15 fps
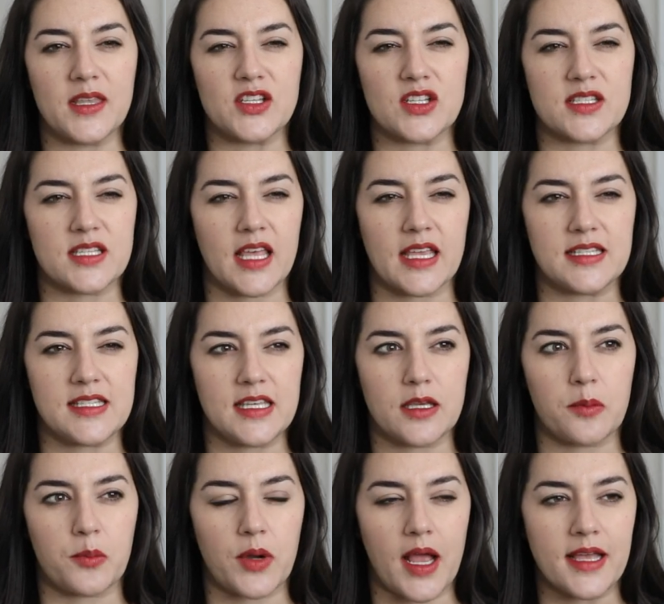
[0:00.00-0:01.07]
just to like
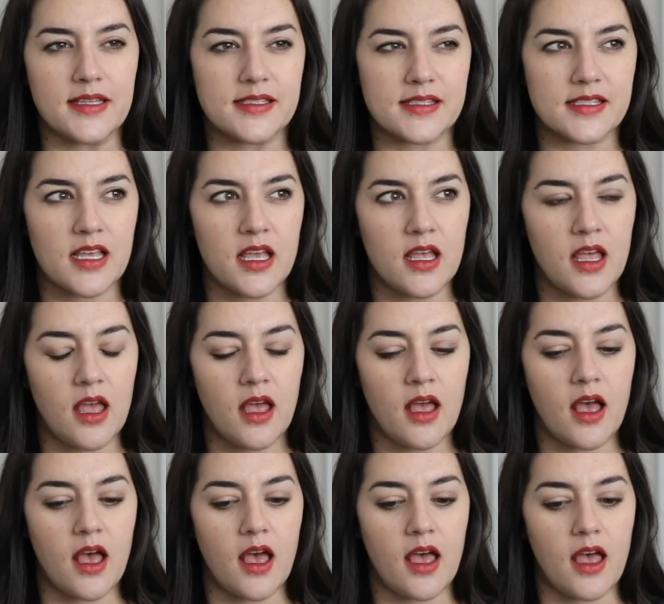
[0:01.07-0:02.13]
decompress.
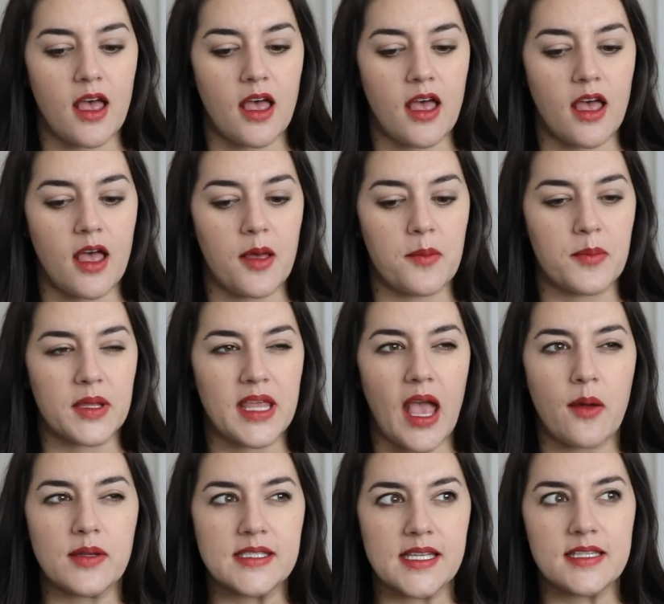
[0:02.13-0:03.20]
But yeah,
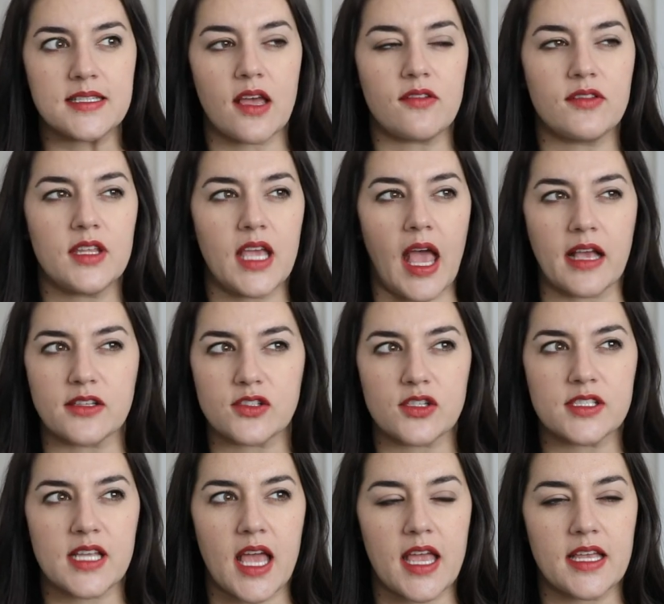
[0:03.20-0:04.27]
I would say definitely
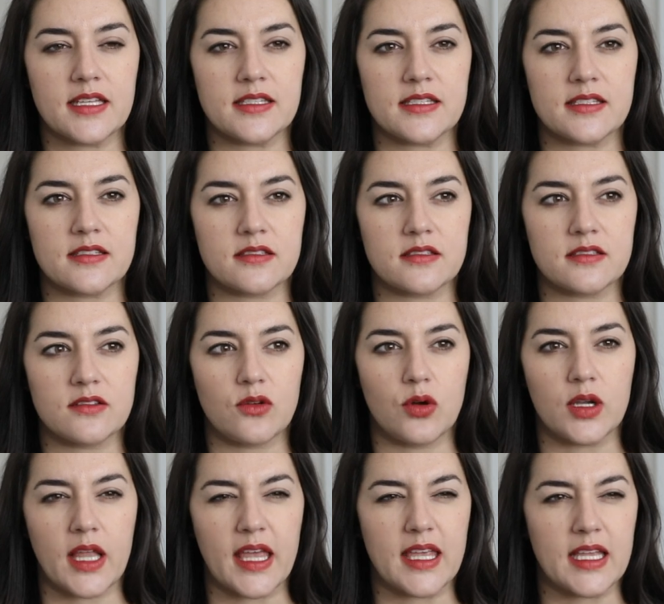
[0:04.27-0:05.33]
exercise
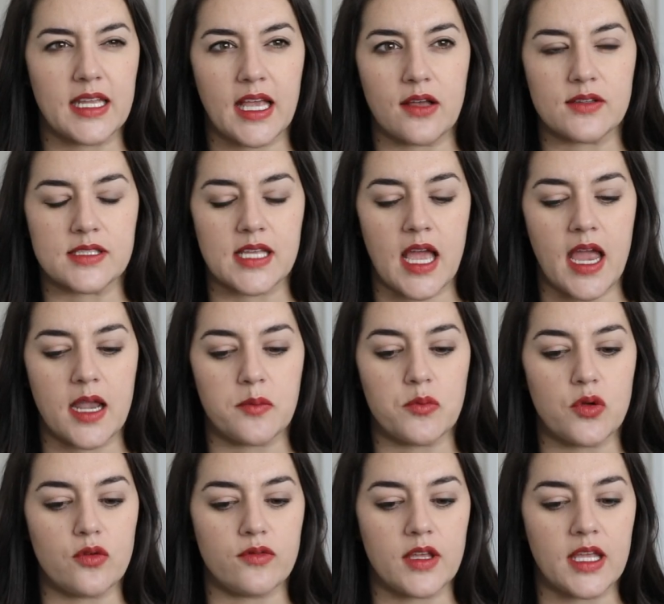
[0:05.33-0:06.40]
or like getting outside,
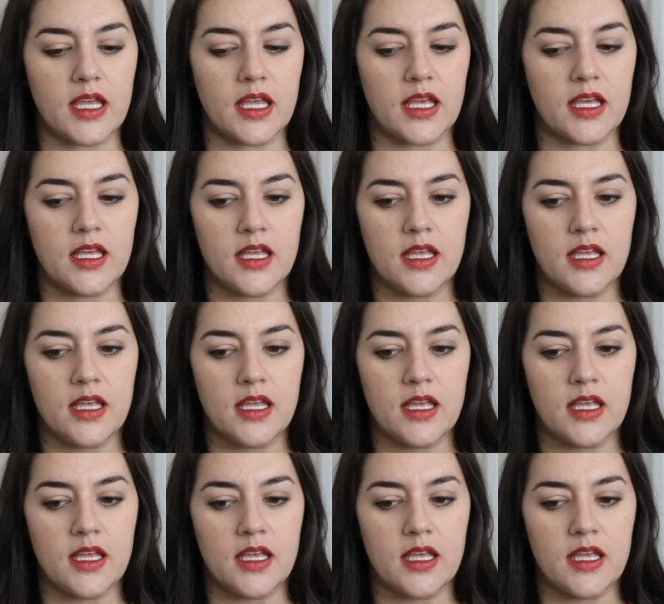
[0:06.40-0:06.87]
moving,